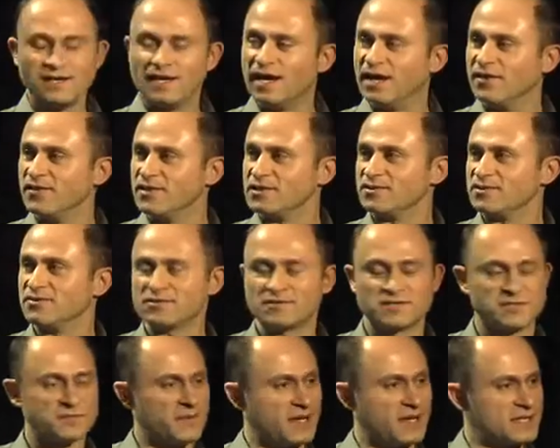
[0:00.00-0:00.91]
and there's lots
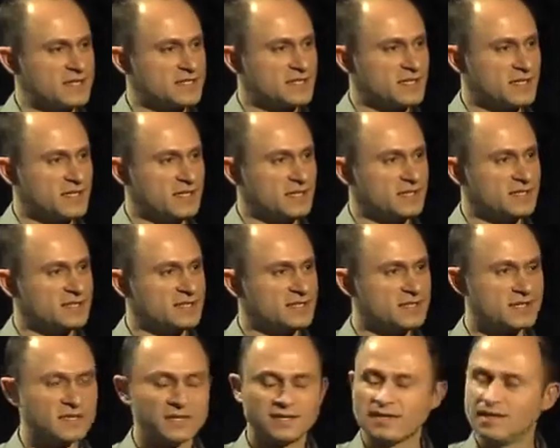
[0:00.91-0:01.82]
of spare
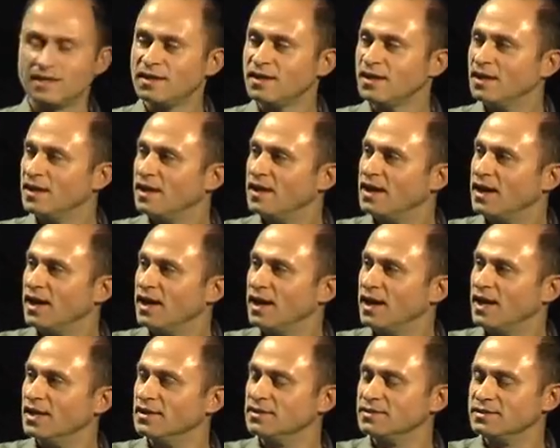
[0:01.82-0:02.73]
seats,
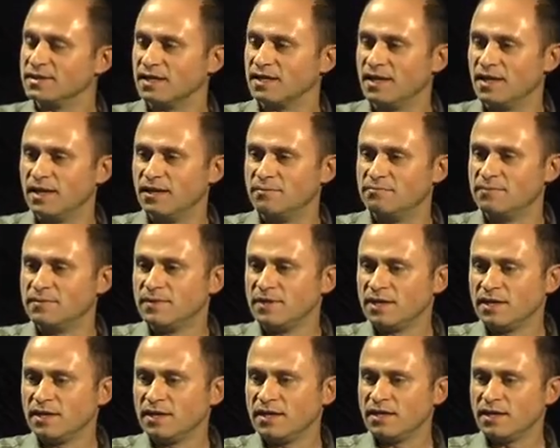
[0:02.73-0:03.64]
and
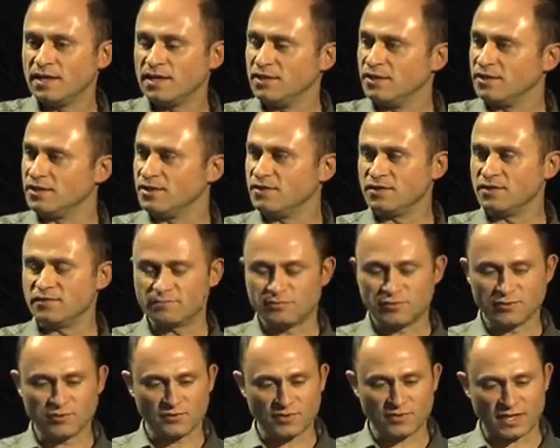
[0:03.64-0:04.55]

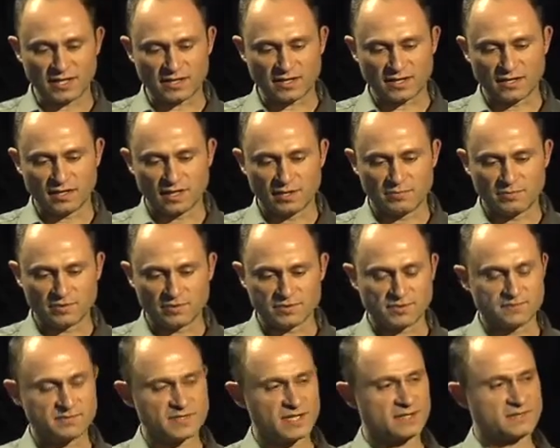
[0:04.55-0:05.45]
you've bought that car, but
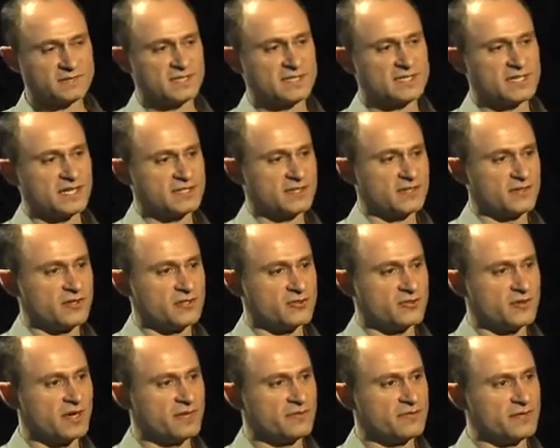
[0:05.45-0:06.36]
sometimes it sits on the
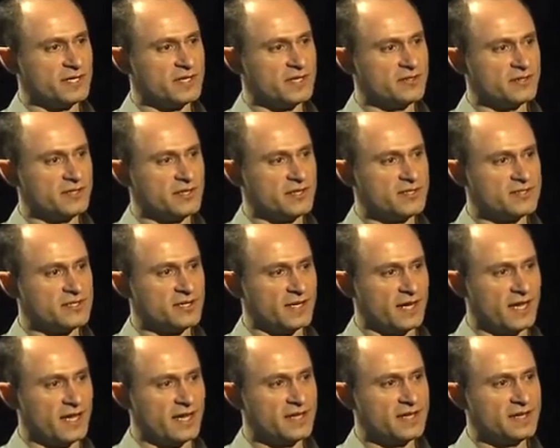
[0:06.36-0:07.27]
driveway, not
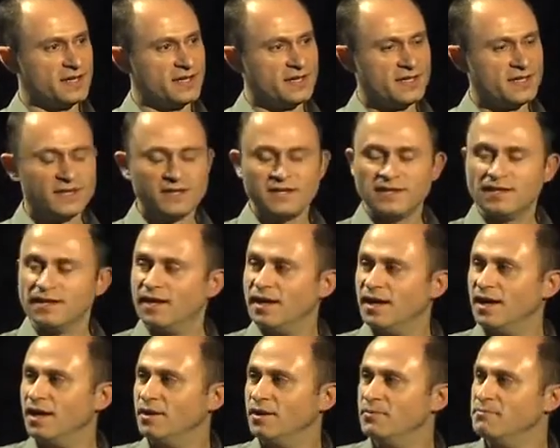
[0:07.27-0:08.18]
using it.
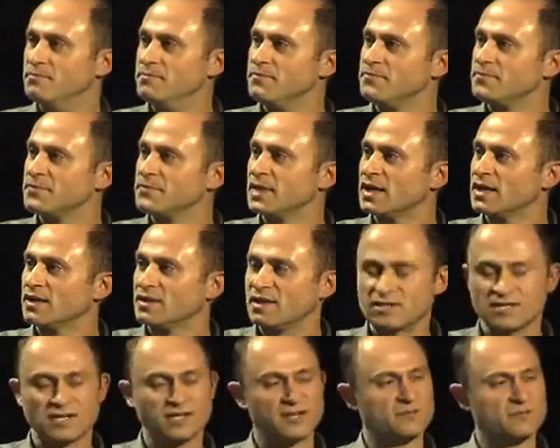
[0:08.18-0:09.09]

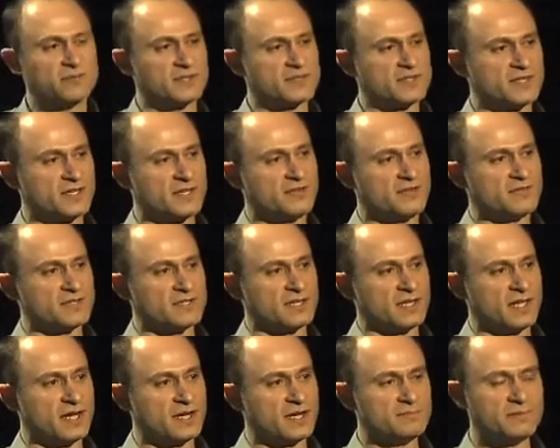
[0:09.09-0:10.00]
That's kind of what a server's
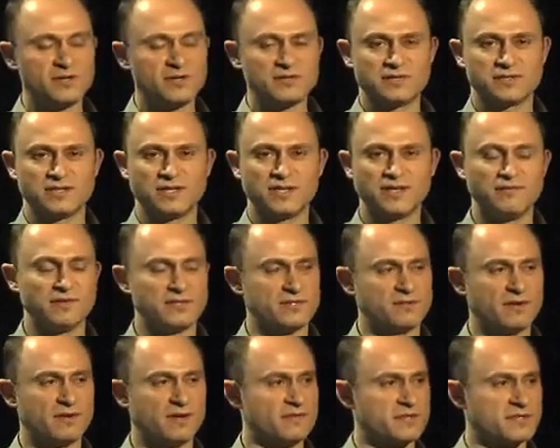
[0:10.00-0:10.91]
like. Most
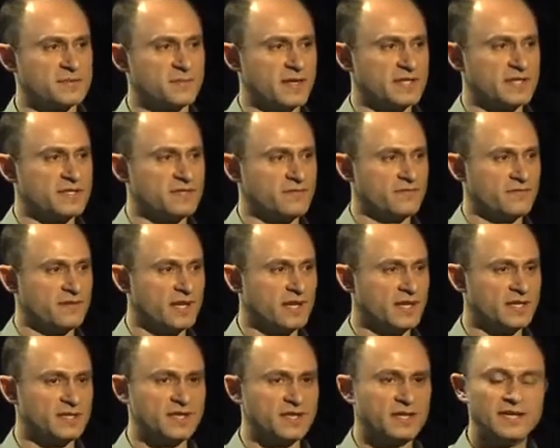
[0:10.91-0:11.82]
servers are
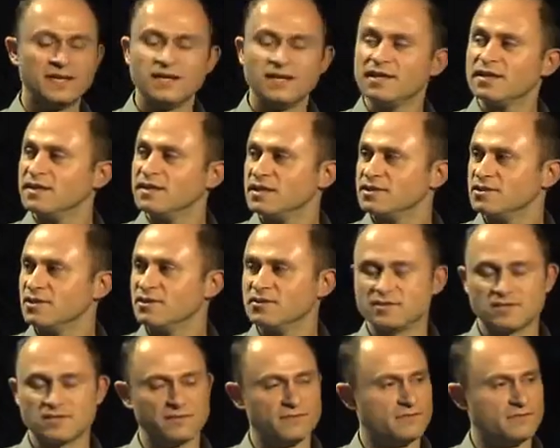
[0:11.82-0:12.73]
overspecified. There's
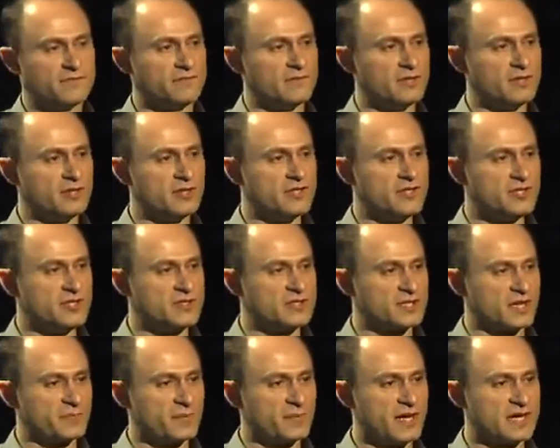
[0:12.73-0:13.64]
loads of
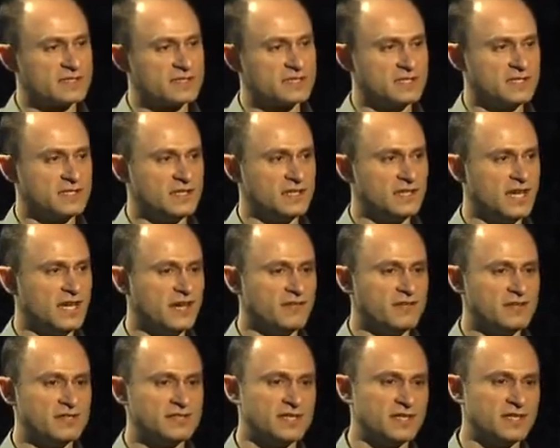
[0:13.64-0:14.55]
unused capacity
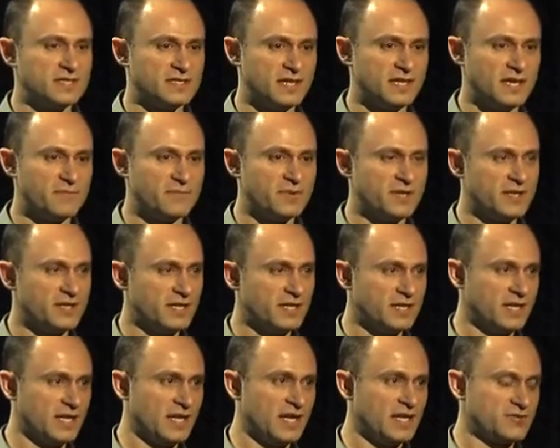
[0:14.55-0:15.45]
there. It sits there
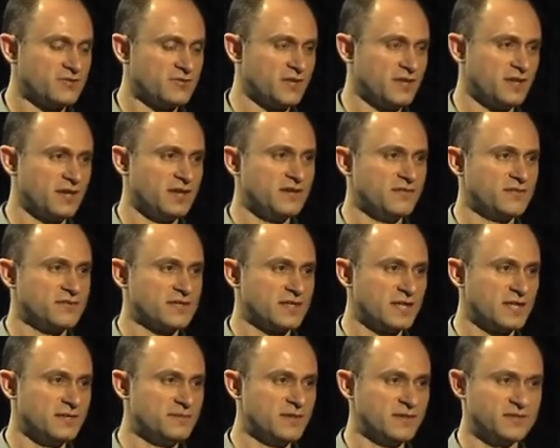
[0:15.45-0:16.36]
burning electric half the
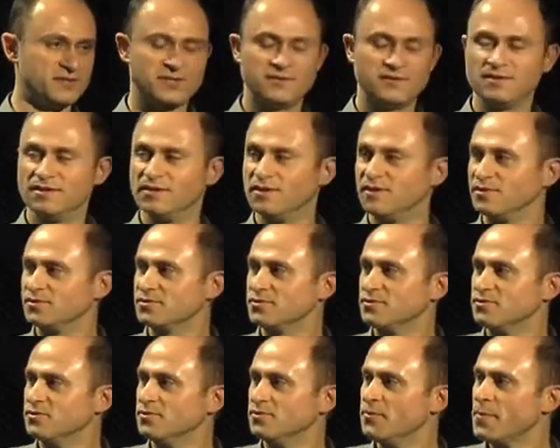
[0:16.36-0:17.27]
time, not doing a lot
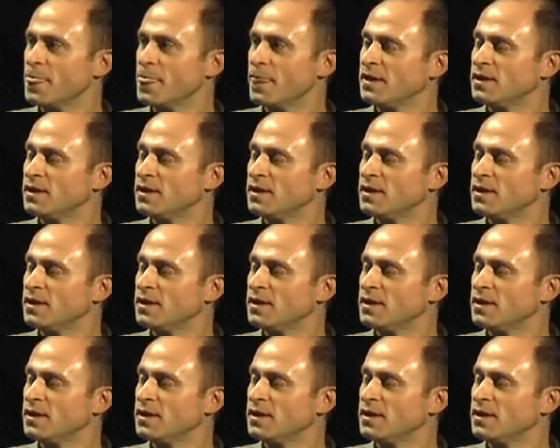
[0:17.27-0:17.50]
at all.